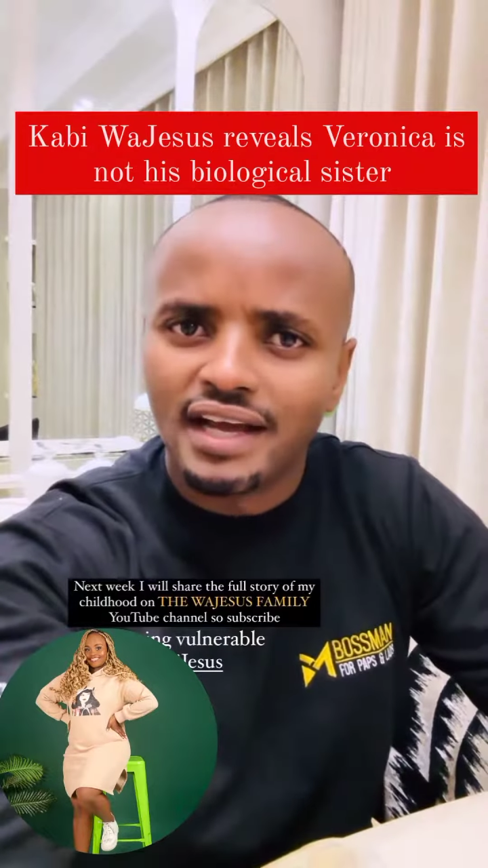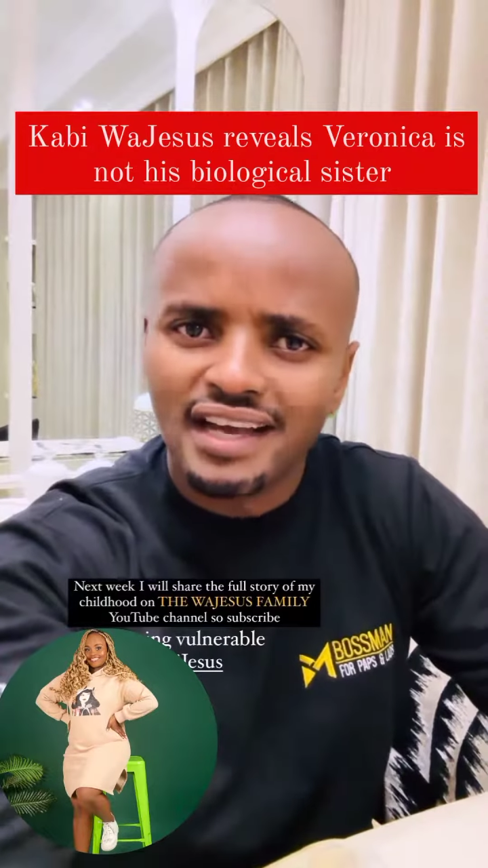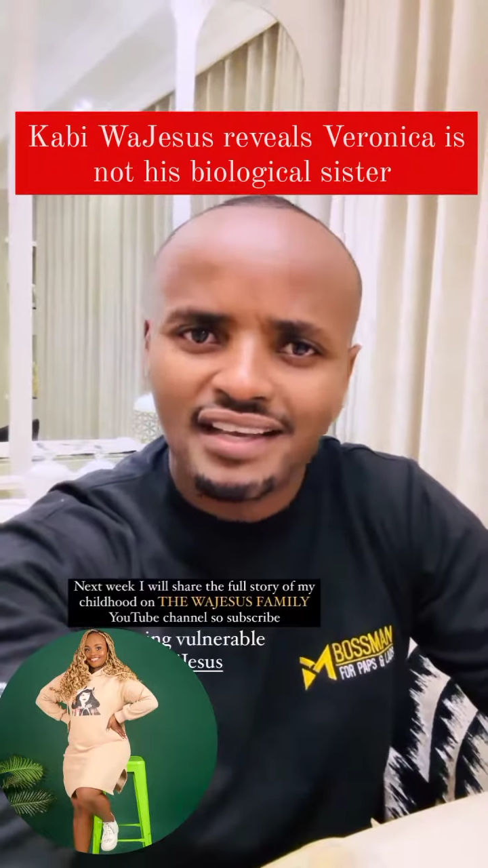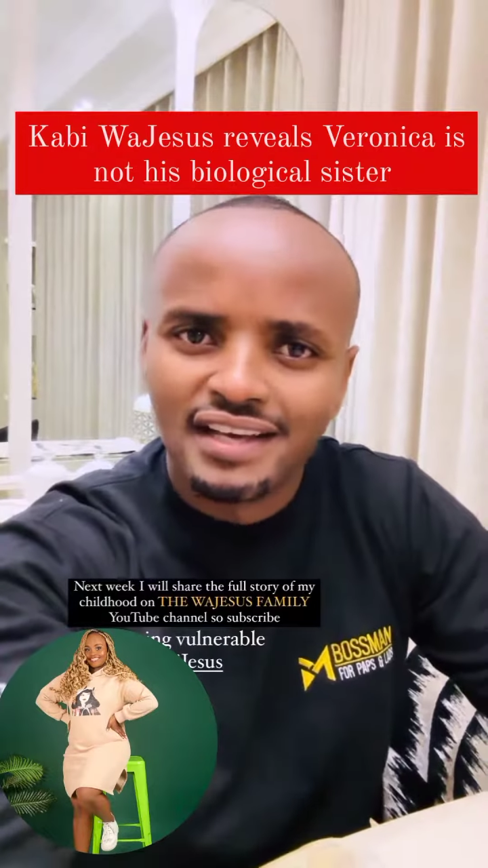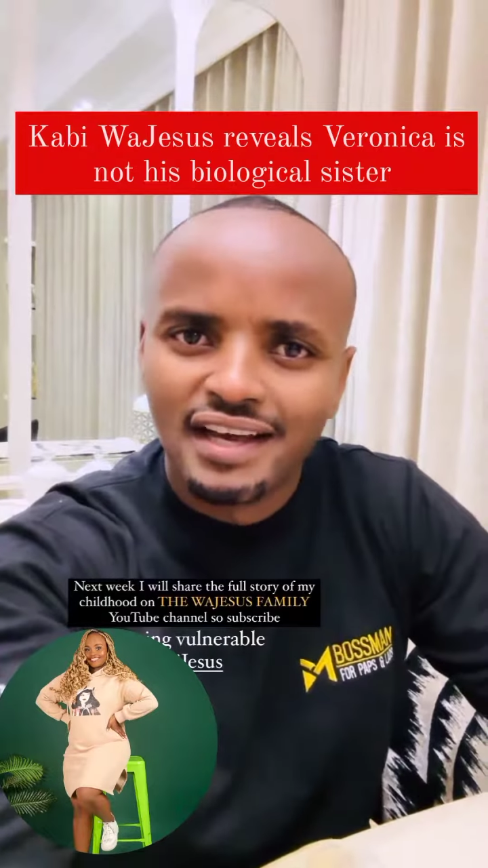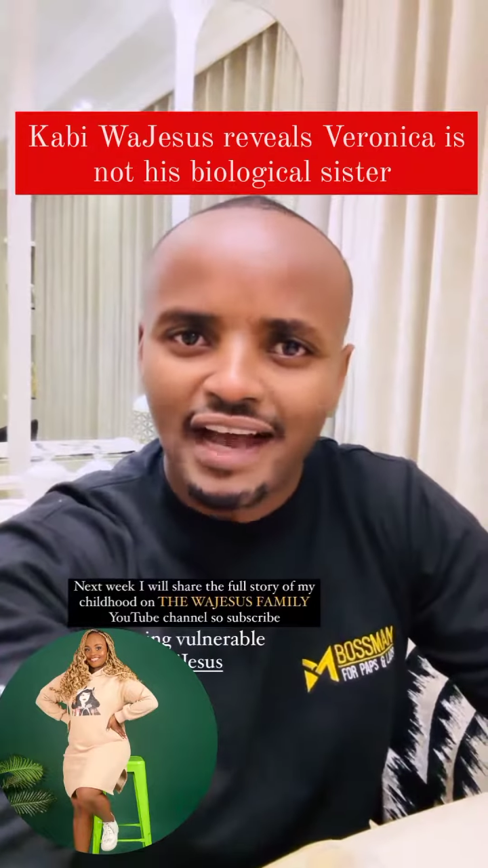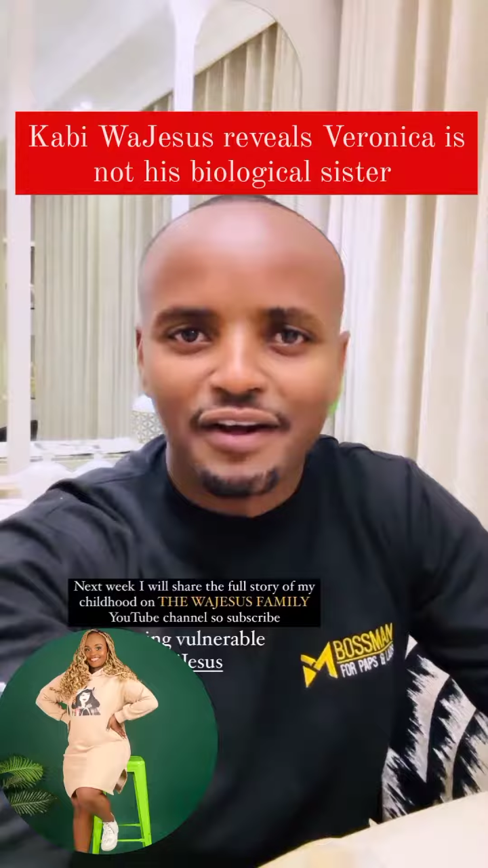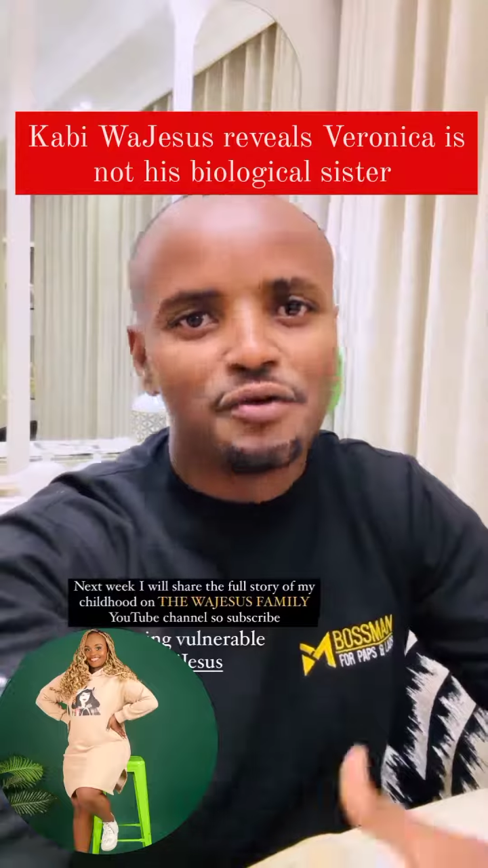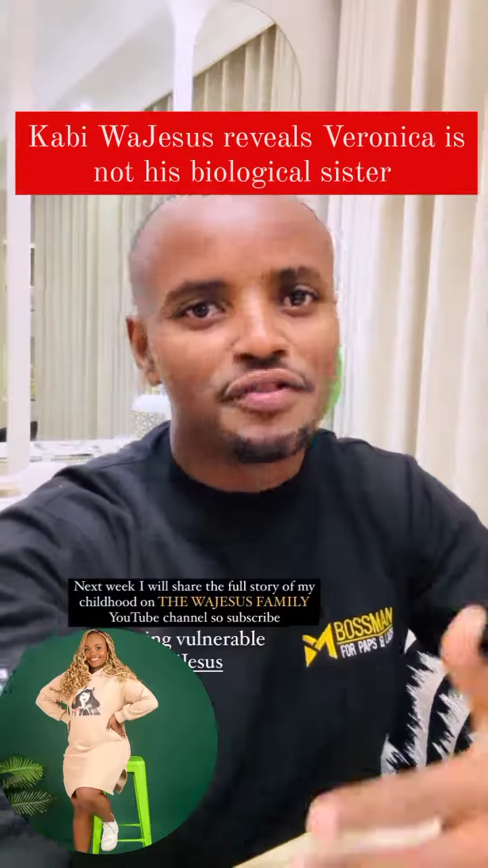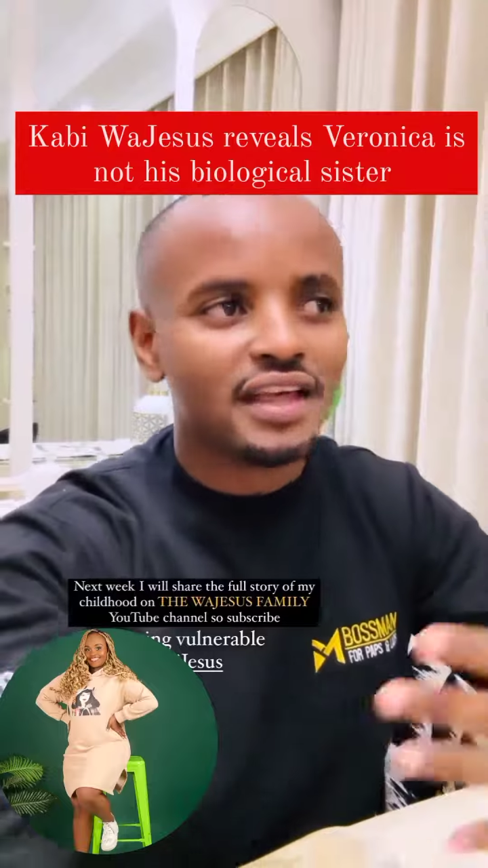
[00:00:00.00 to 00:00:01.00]
I
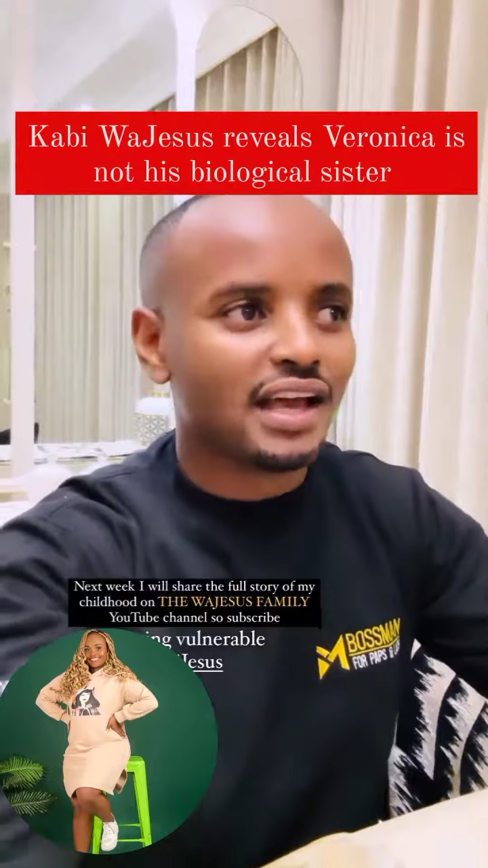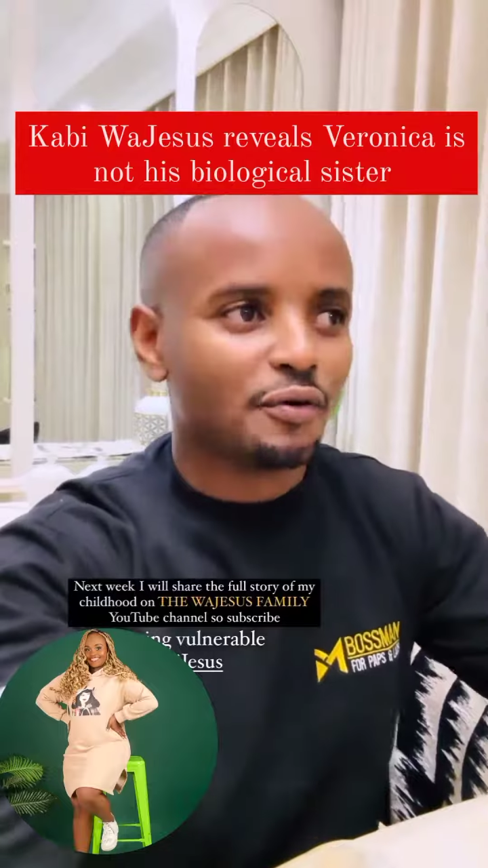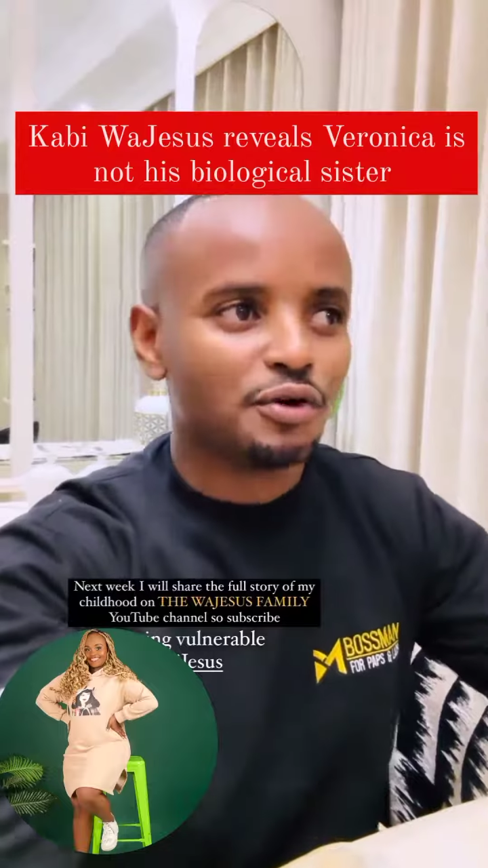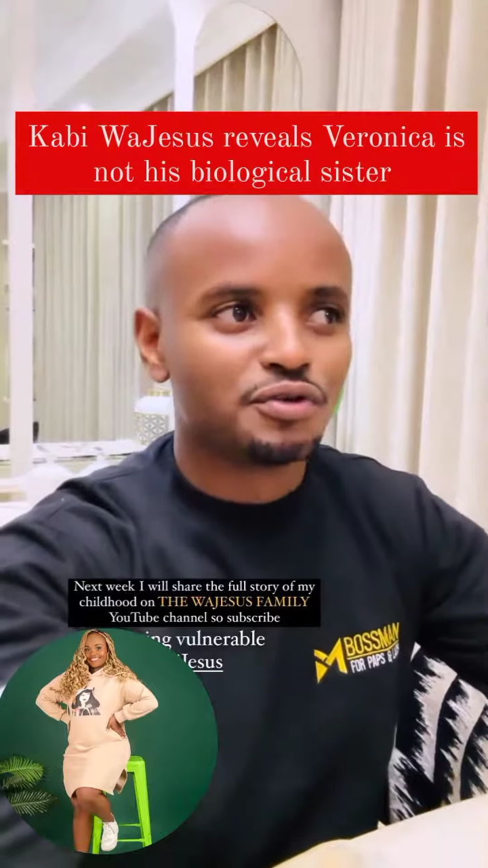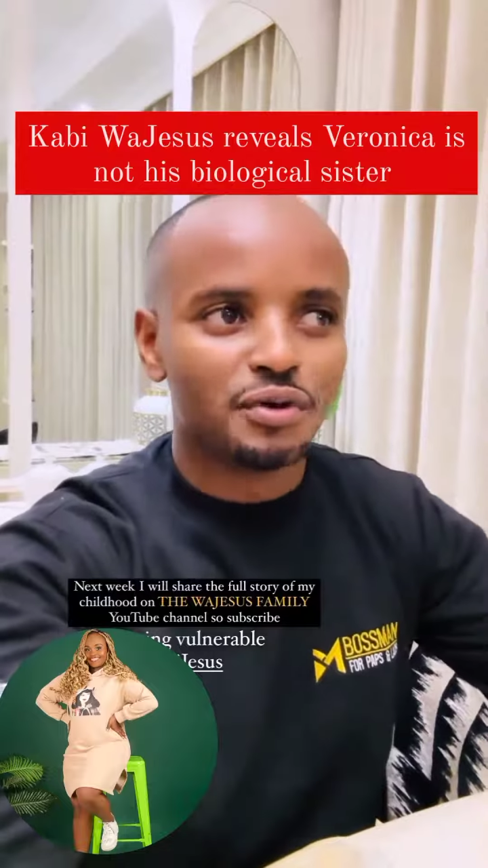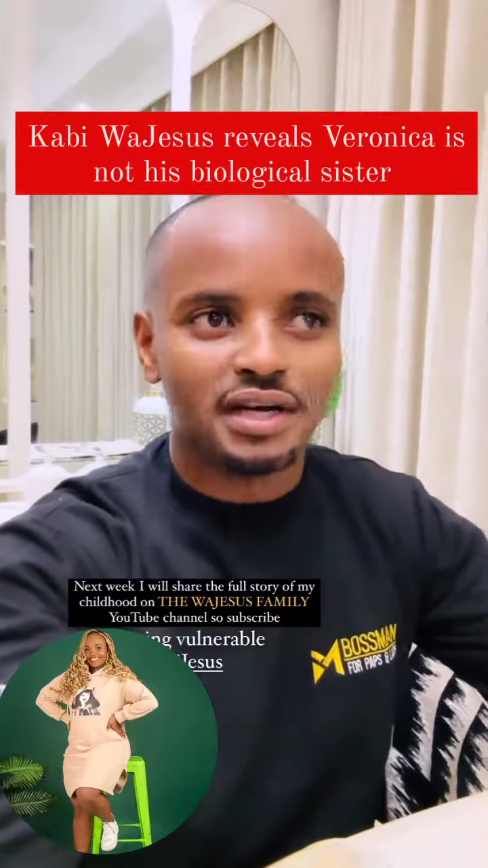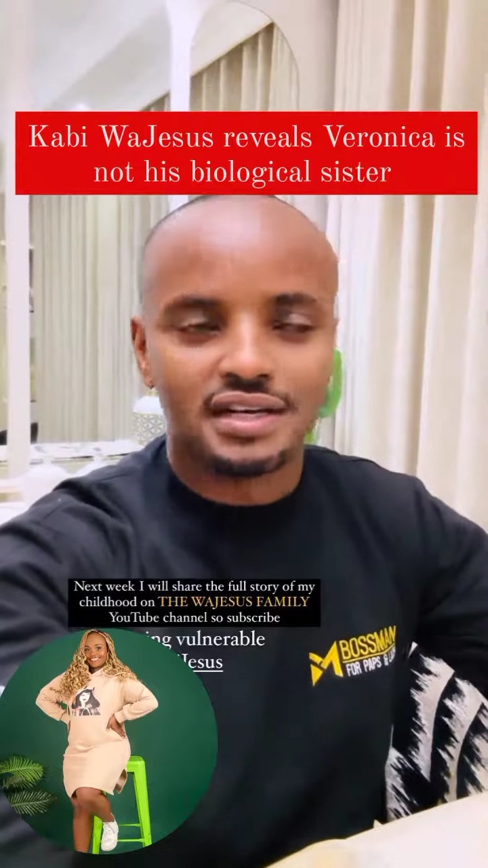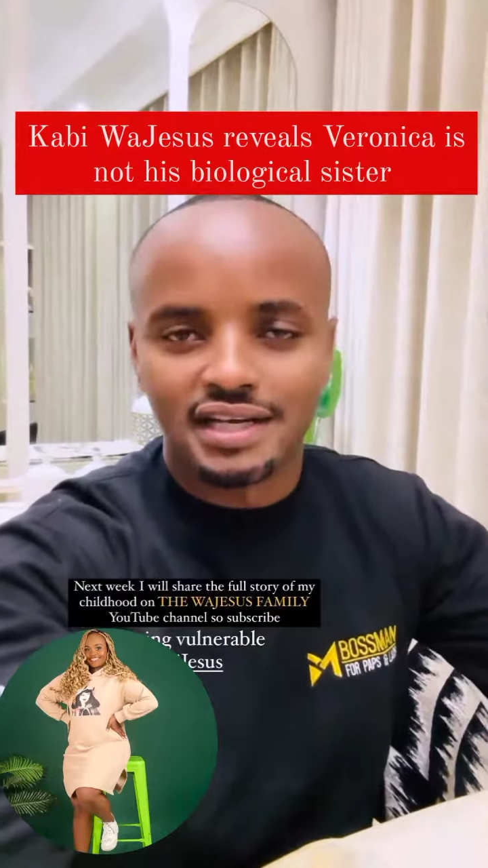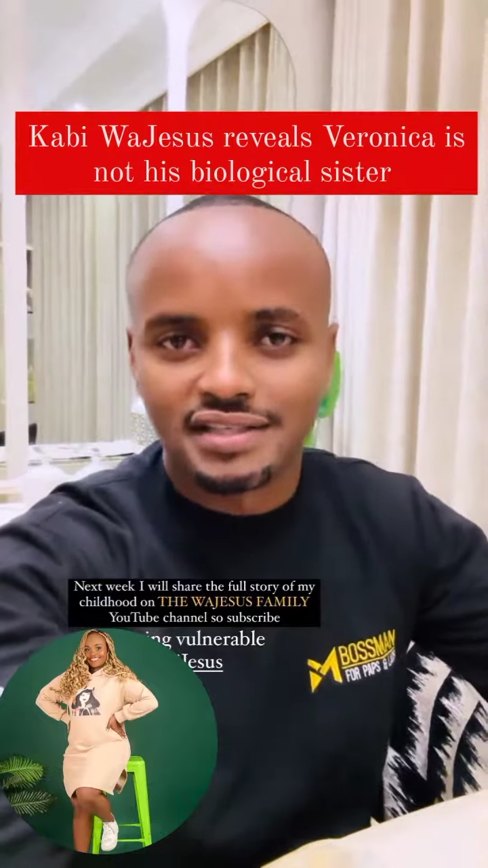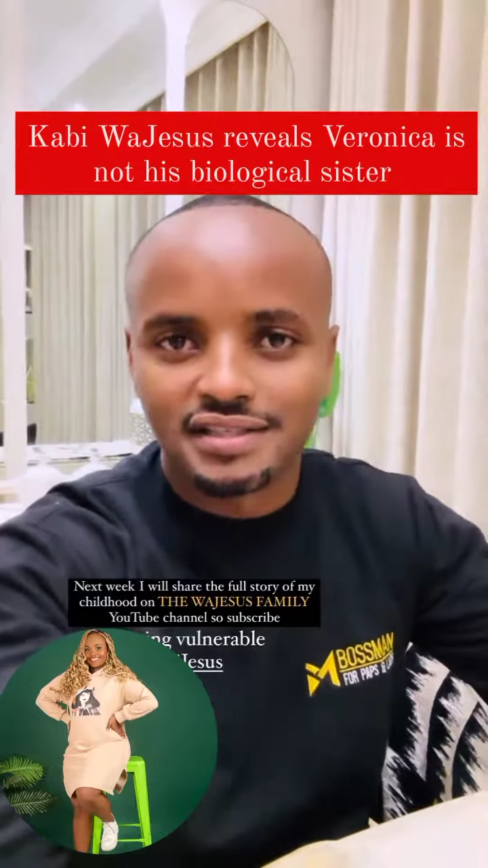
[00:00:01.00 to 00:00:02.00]
don't think I want to
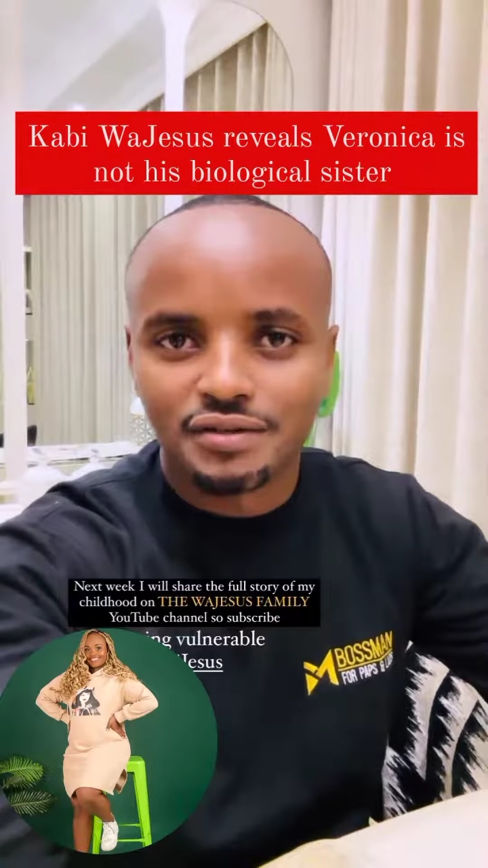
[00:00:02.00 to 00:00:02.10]
address,